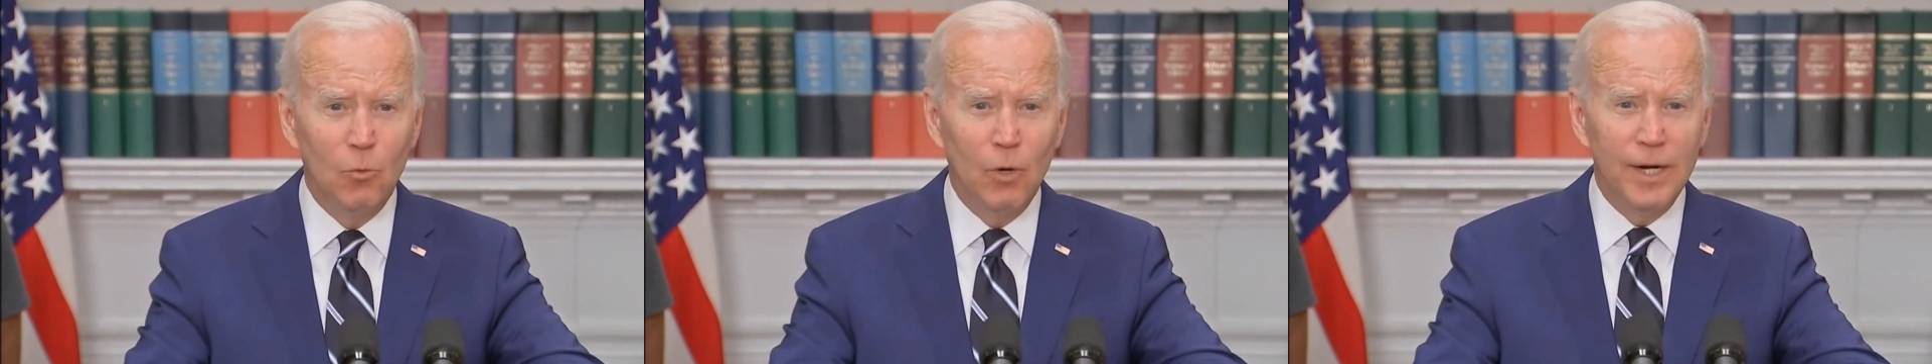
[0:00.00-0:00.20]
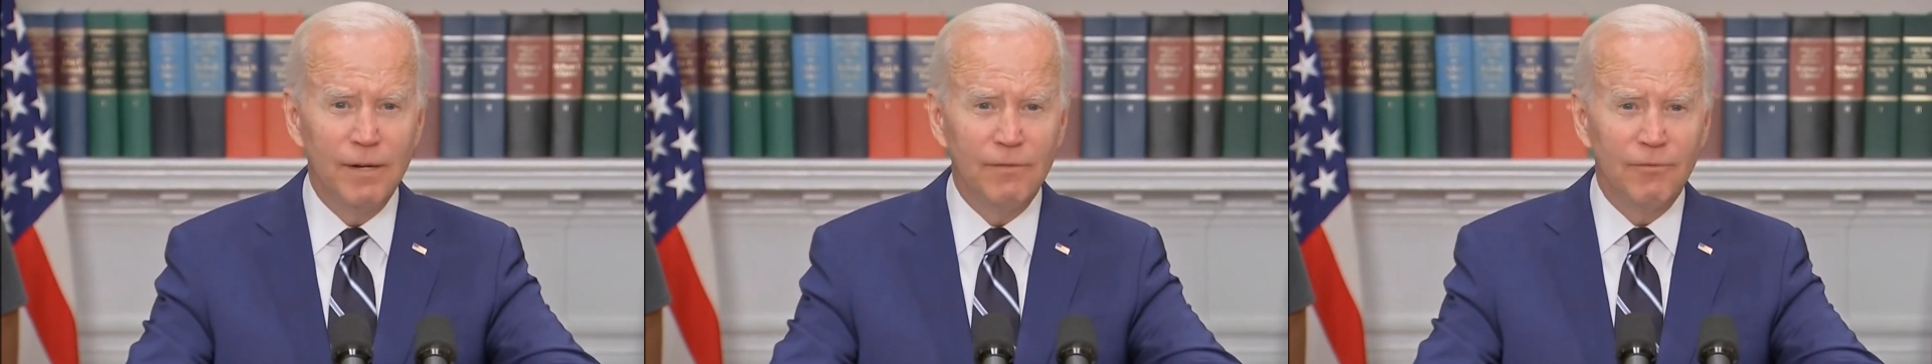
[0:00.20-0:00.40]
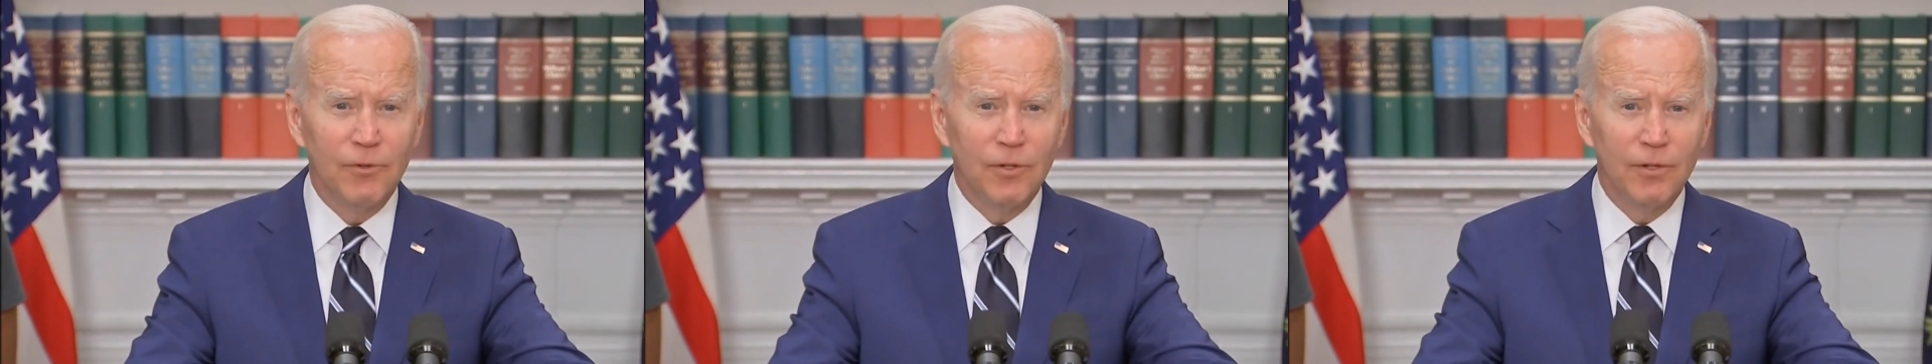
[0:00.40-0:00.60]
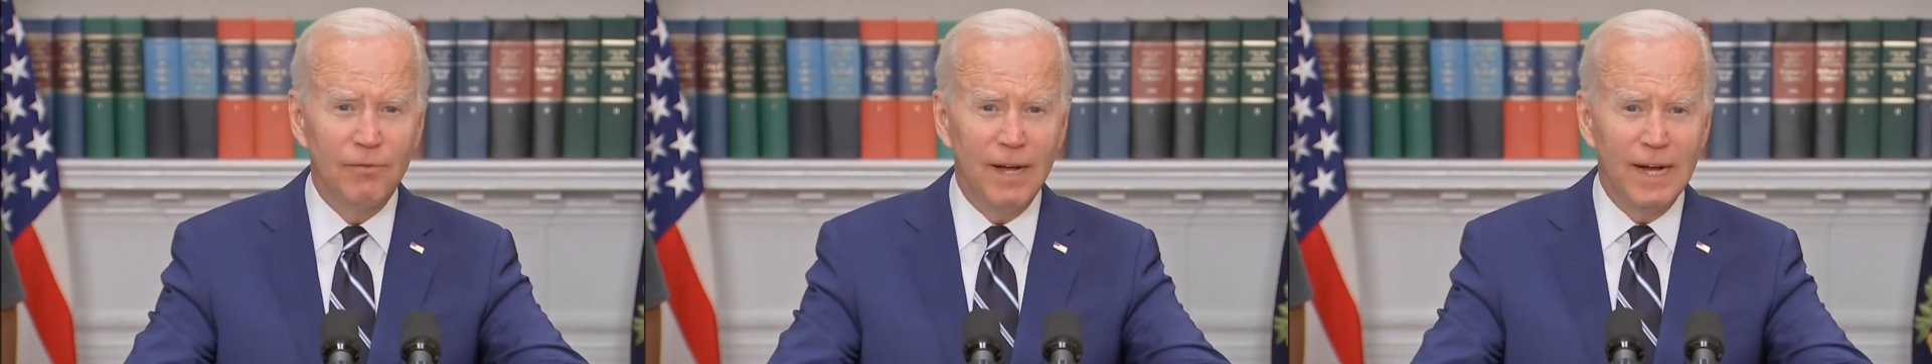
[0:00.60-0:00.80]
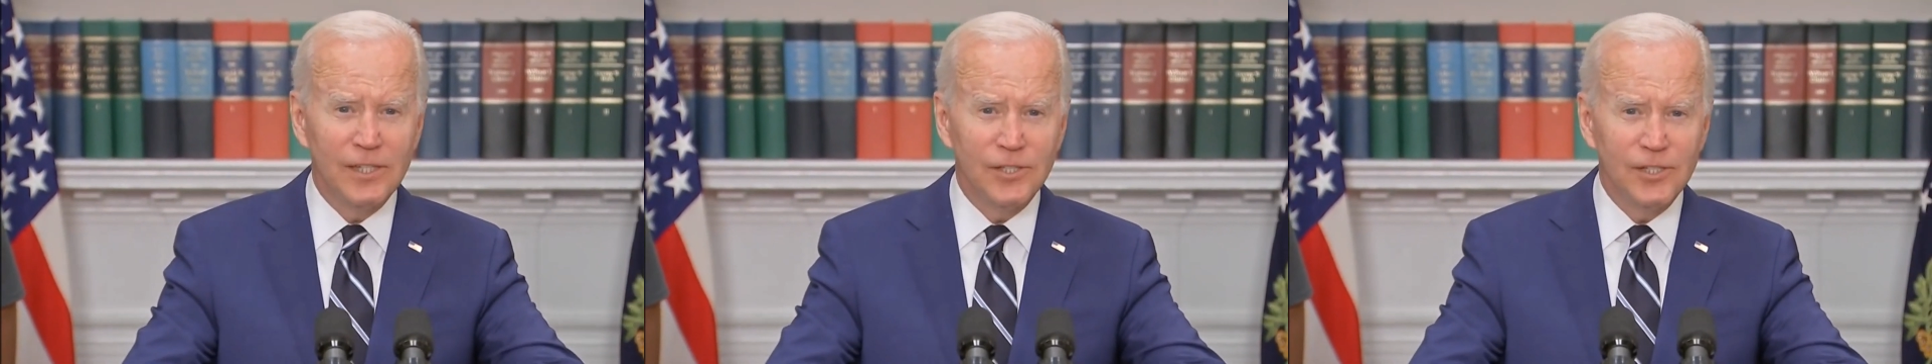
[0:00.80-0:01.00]
Waiting for
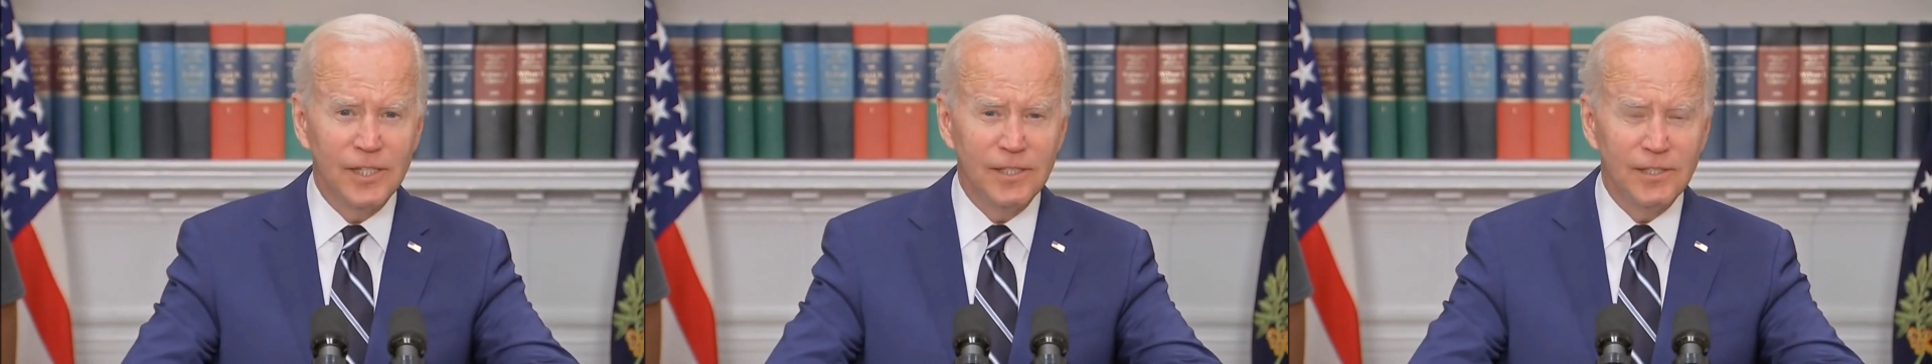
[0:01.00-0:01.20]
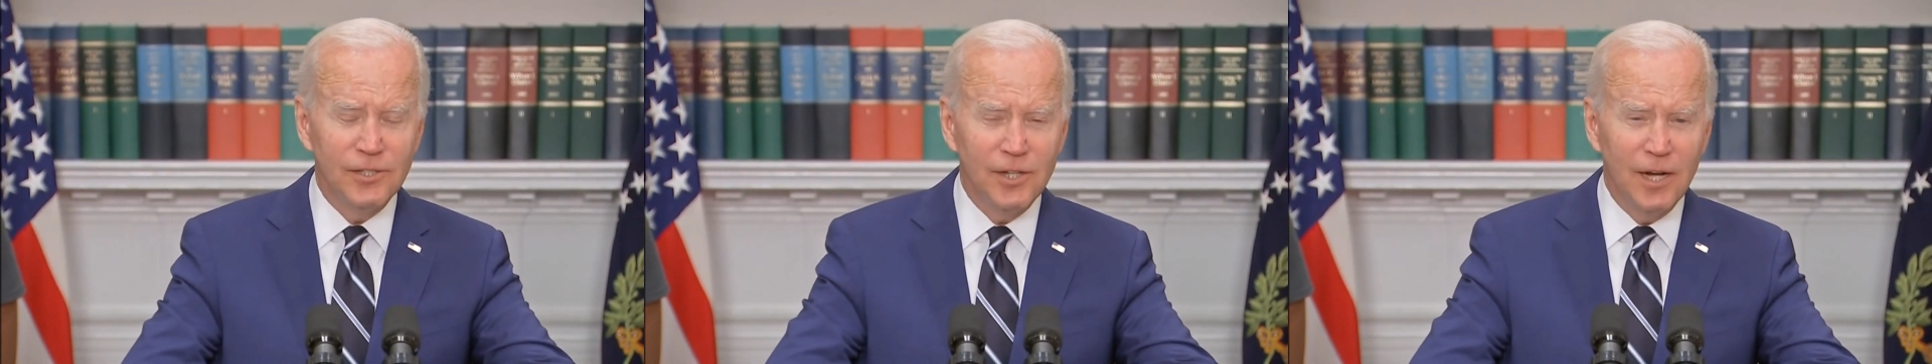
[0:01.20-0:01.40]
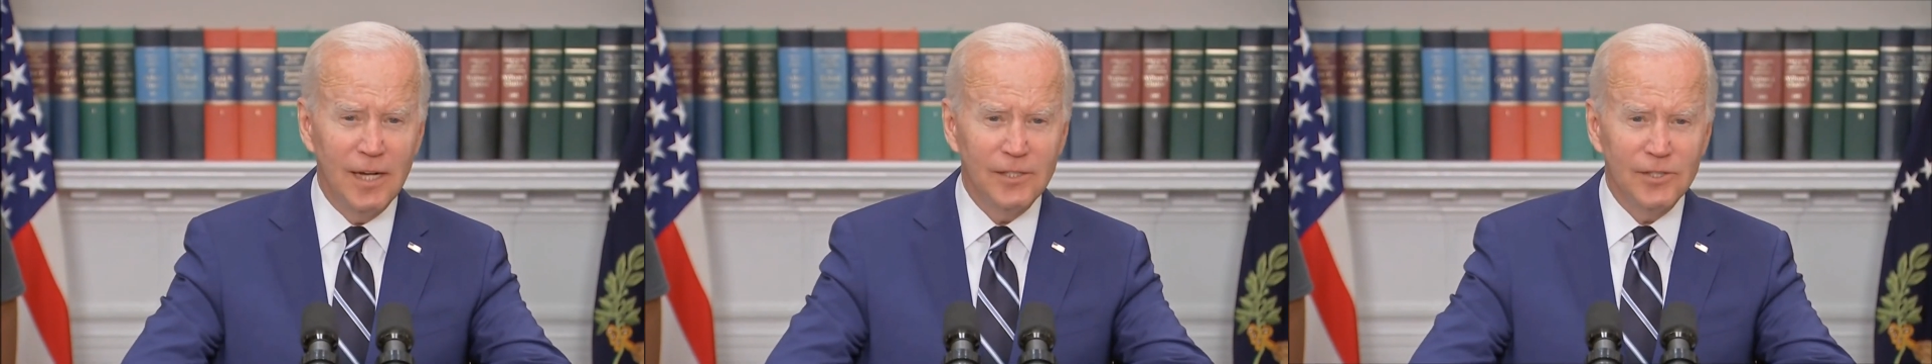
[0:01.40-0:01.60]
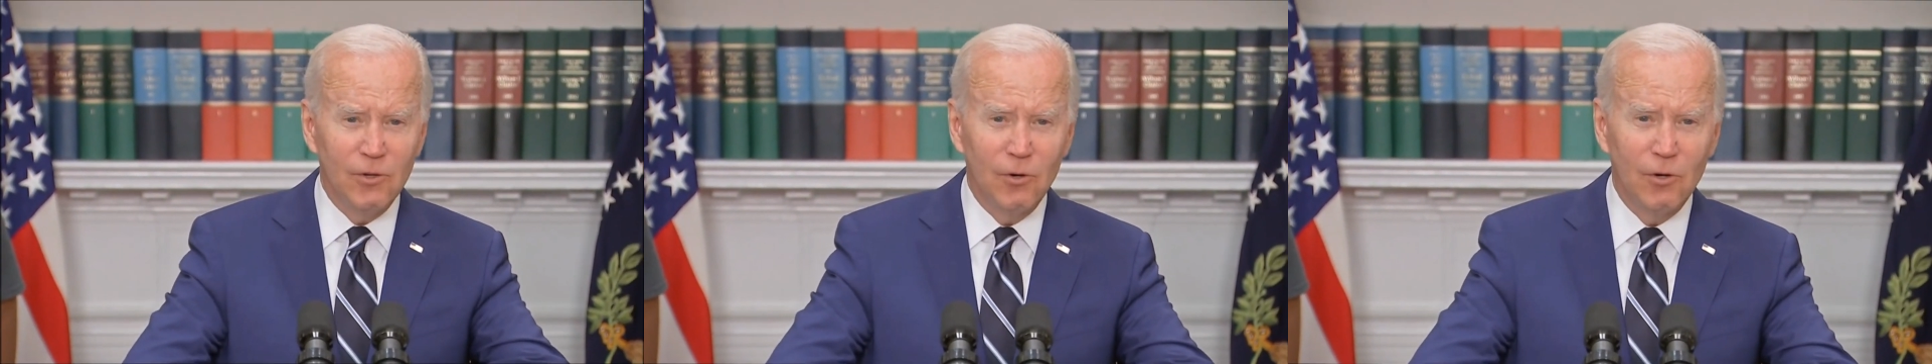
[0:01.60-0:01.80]
the vaccine shots